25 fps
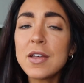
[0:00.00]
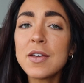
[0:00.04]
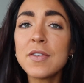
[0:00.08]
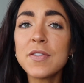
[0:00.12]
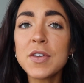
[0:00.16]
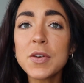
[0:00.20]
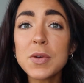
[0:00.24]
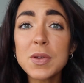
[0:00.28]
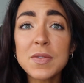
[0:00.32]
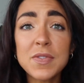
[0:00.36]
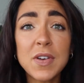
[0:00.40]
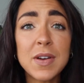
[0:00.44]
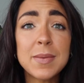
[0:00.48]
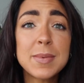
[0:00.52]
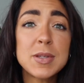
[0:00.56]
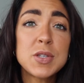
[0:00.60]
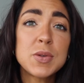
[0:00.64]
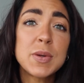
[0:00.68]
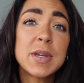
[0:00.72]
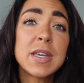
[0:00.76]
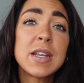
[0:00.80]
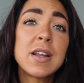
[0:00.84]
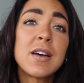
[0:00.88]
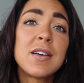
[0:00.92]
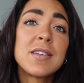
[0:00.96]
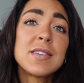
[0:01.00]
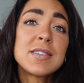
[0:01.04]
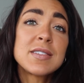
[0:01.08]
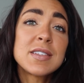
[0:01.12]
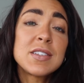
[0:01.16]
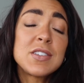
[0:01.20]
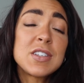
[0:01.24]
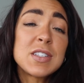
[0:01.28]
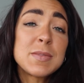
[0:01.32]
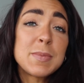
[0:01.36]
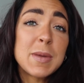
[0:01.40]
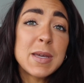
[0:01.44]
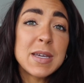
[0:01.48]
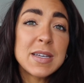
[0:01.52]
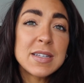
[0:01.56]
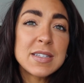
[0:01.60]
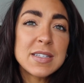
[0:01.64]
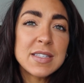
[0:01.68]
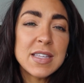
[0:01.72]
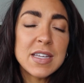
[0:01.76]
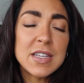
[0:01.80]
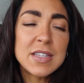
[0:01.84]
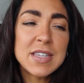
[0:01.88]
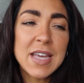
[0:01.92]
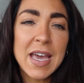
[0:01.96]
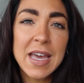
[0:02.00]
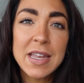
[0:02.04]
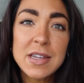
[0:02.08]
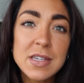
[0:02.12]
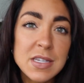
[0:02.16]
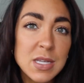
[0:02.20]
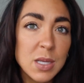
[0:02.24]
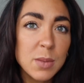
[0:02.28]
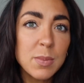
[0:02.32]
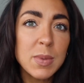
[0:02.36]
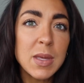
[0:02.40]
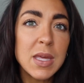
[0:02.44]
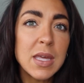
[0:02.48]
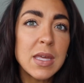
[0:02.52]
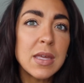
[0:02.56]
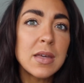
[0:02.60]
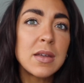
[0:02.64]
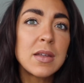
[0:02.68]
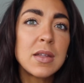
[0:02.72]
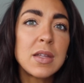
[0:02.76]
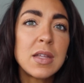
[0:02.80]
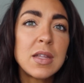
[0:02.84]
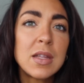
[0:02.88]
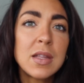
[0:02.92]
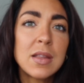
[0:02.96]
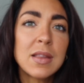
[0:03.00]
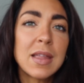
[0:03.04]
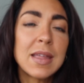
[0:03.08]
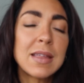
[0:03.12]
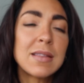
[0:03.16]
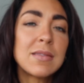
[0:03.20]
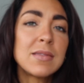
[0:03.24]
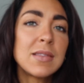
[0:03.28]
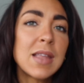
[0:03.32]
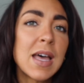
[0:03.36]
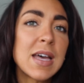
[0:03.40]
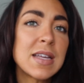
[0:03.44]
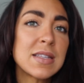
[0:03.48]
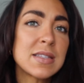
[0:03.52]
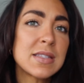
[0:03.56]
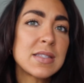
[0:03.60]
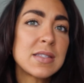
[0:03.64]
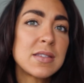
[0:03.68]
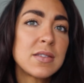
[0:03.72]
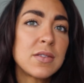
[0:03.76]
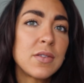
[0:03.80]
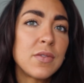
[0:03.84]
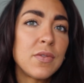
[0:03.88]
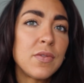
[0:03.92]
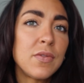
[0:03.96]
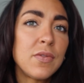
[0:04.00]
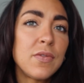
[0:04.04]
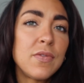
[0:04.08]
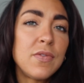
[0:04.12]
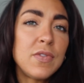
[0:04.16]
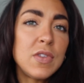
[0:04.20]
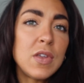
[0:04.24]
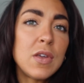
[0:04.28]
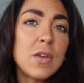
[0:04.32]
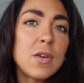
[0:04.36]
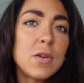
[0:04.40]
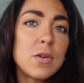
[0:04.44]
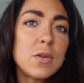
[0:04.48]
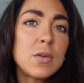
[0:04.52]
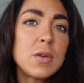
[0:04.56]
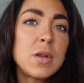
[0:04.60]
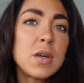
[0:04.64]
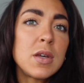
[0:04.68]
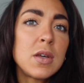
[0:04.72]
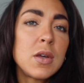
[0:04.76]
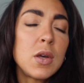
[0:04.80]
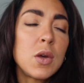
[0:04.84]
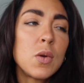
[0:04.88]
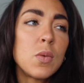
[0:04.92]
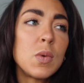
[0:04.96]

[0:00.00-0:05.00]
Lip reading: few and far between, honestly, just because they tend to be like less viewed,